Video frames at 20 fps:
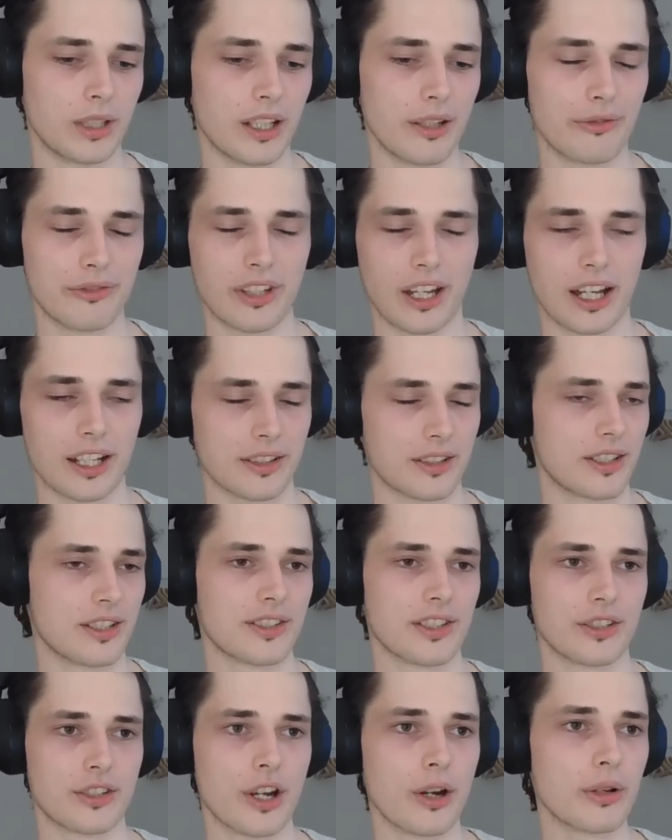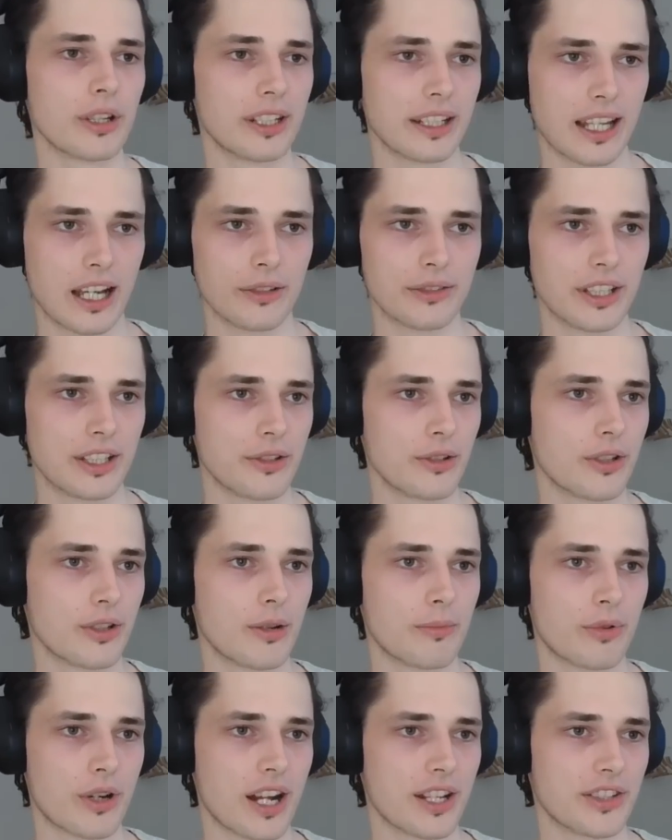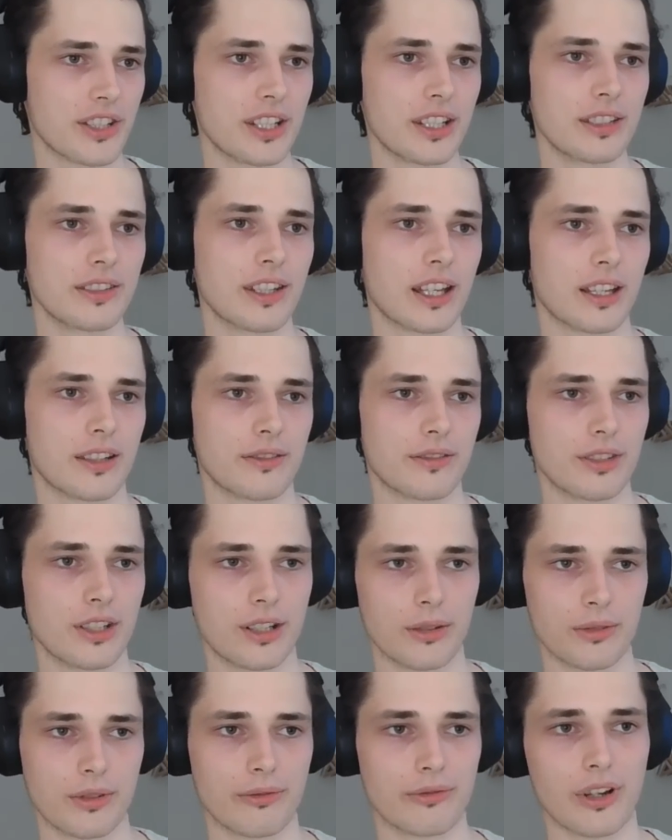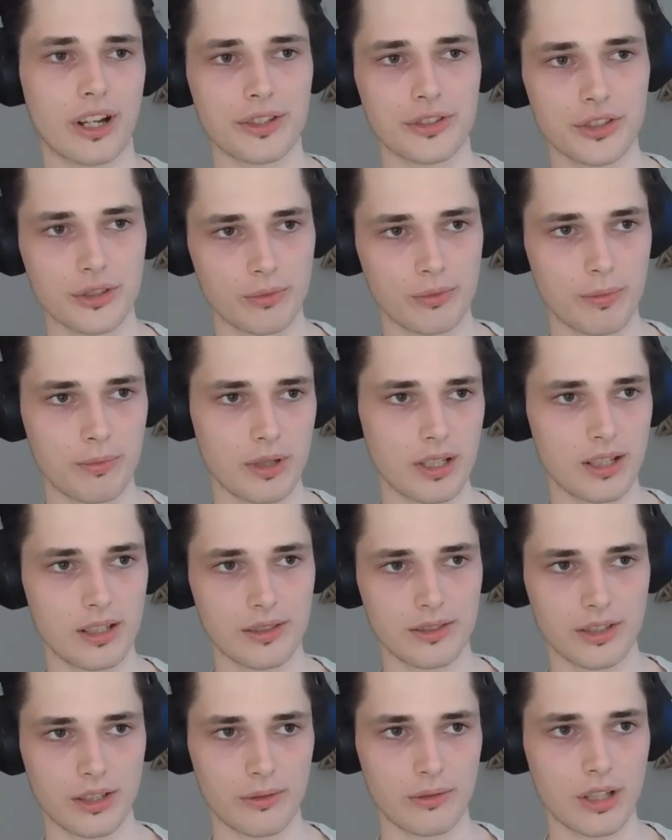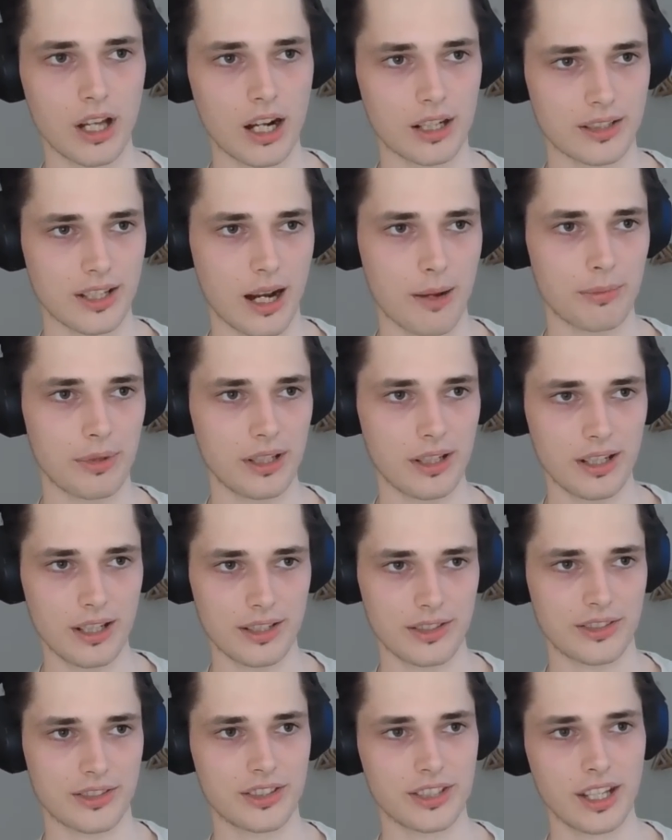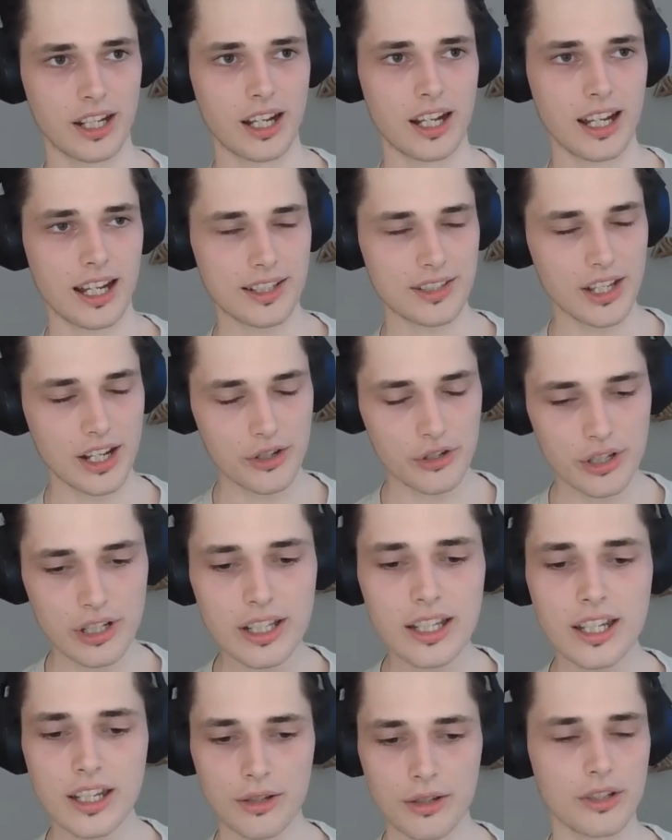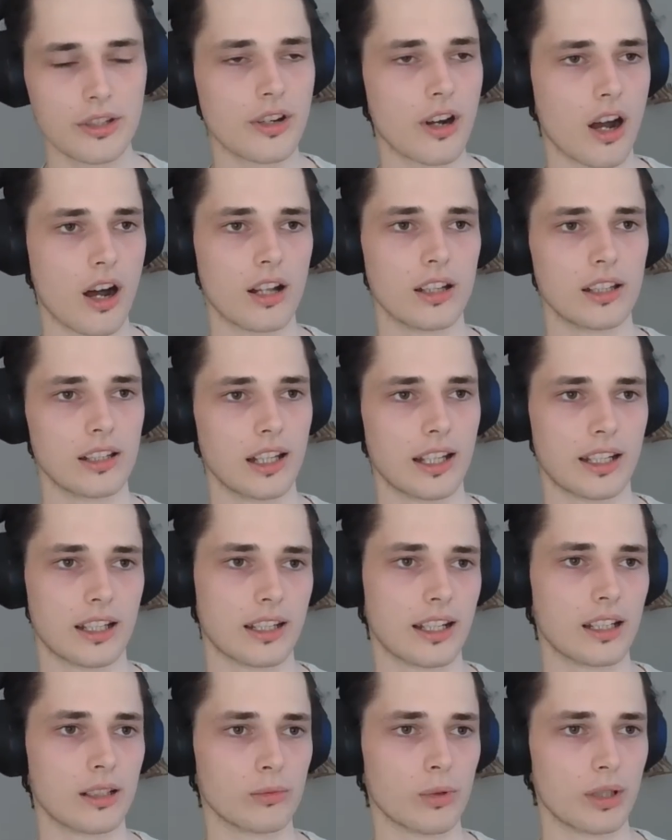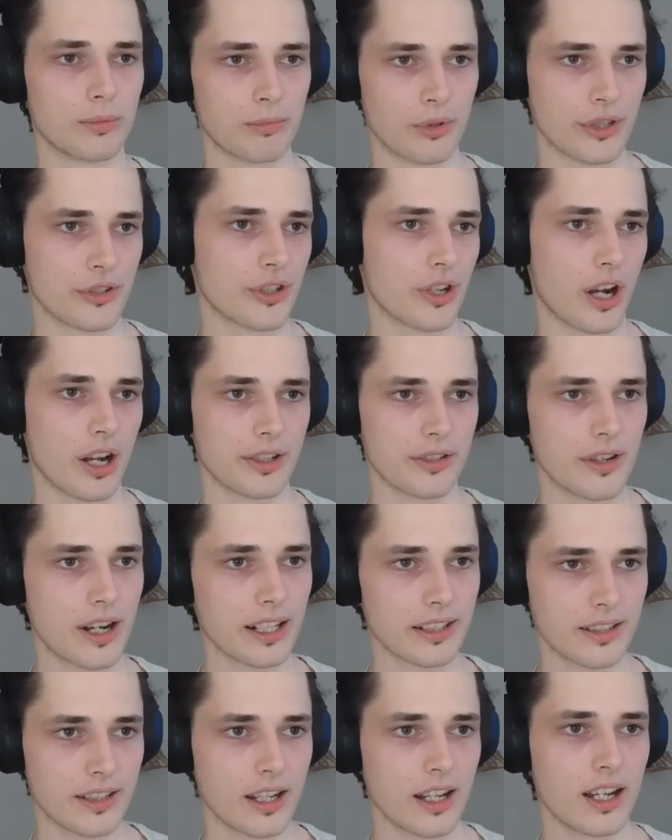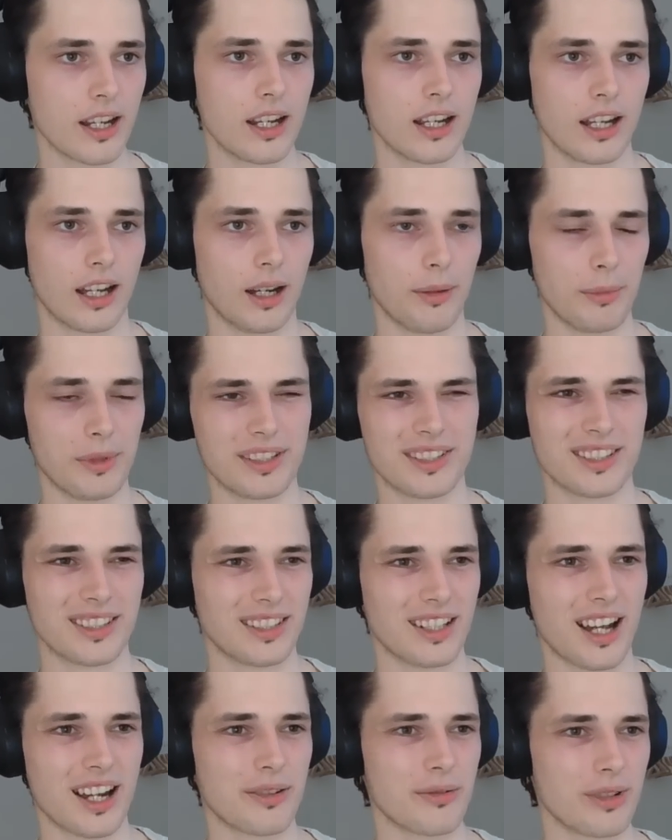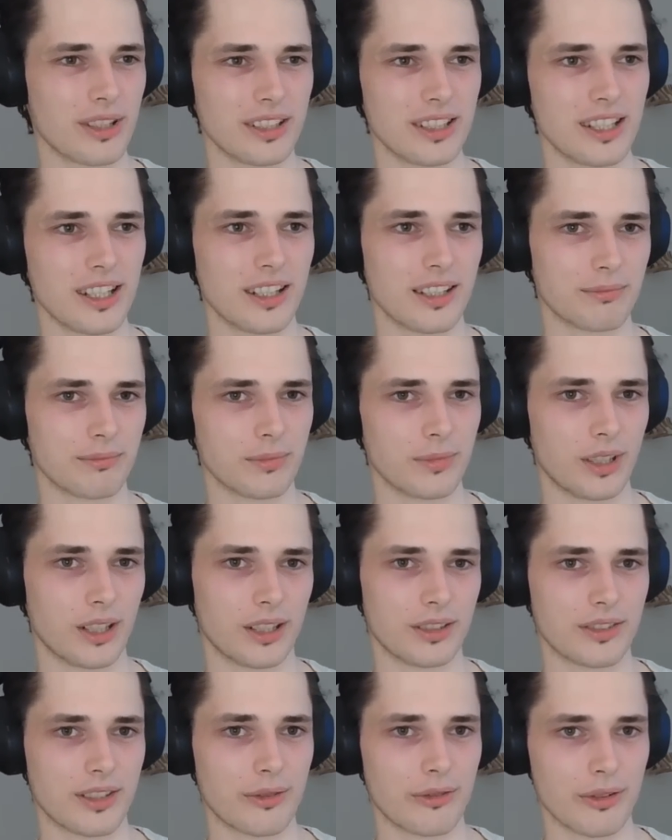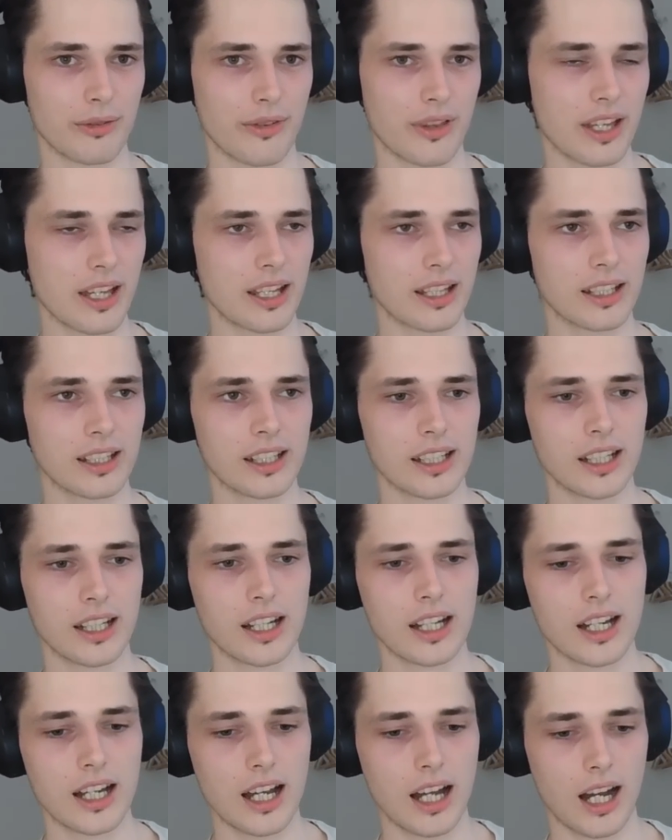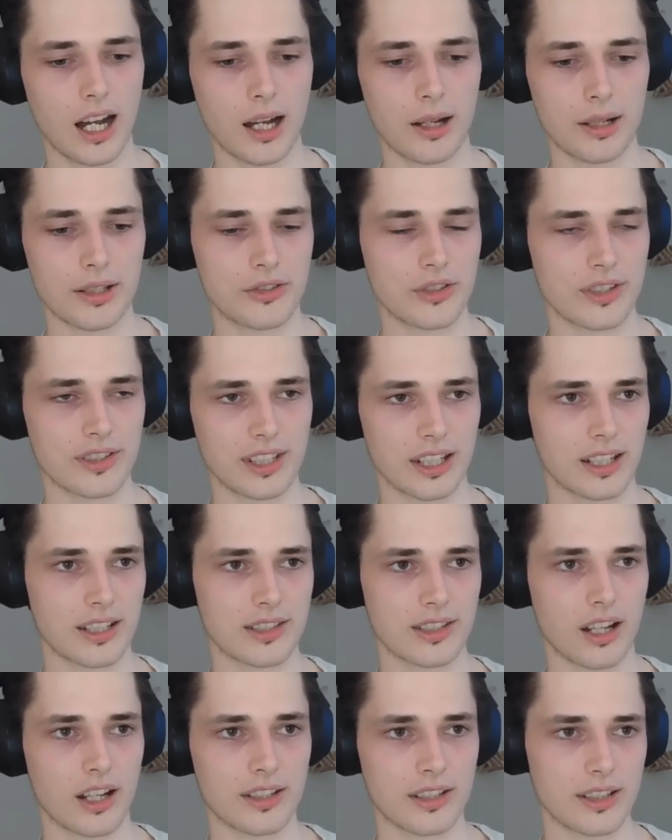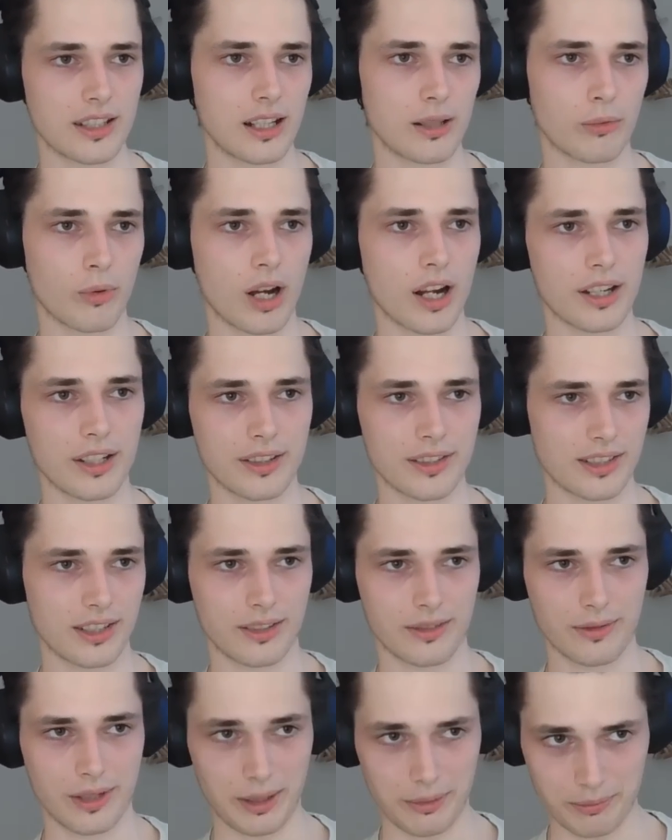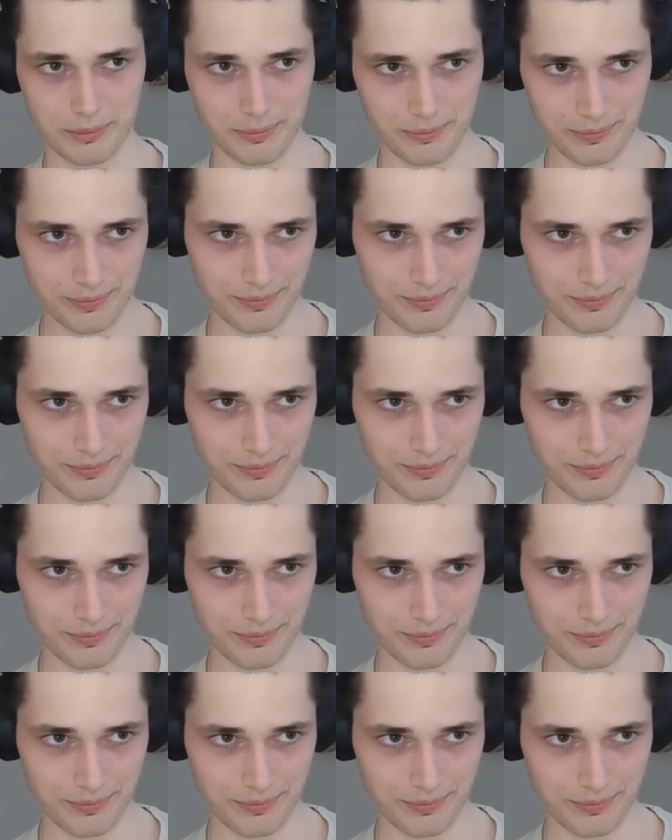if that is a token account that you're compressing, then the funds would be sort of locked up in this. Essentially, you could call it like an L1 bridge contract. It's not really a different thing. It's just that it's on the L1 and so like